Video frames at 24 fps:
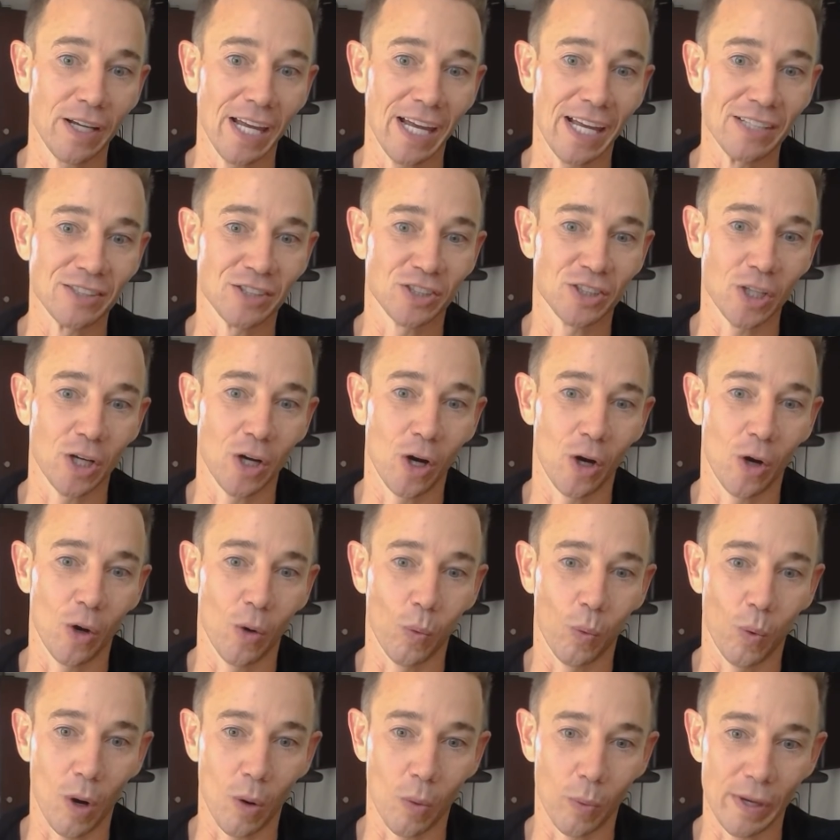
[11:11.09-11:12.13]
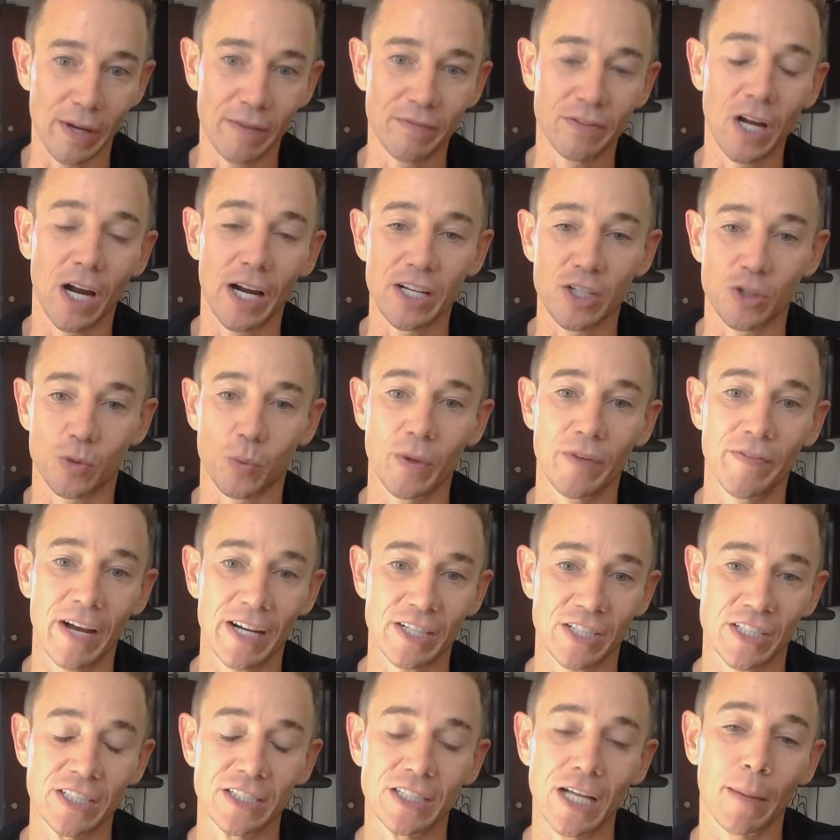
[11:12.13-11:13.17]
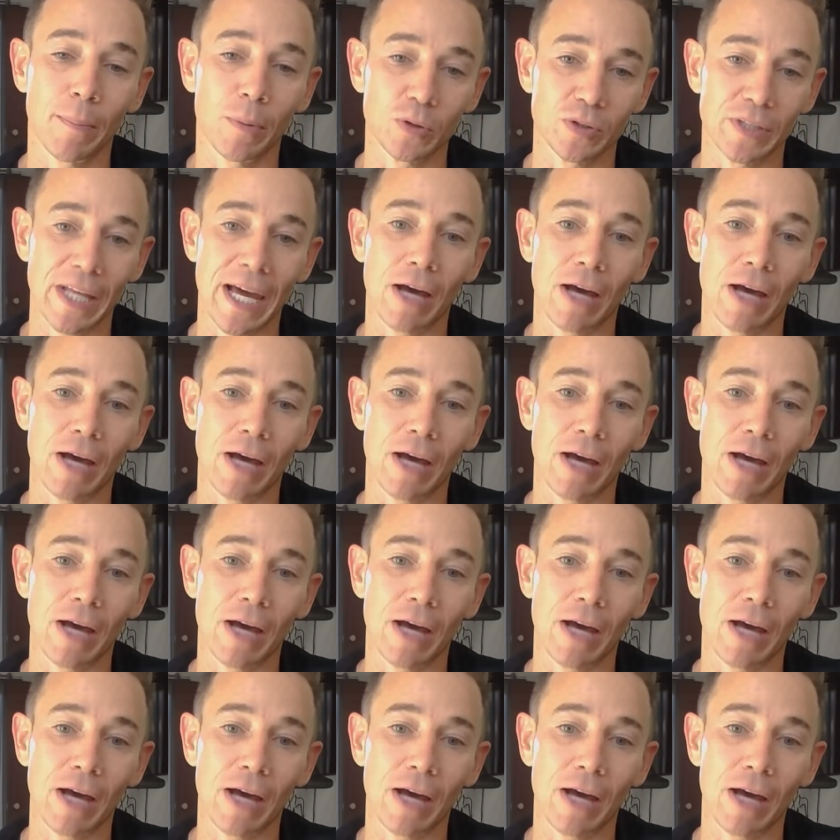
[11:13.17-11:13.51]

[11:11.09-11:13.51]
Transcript: And so what we've done is we've actually doubled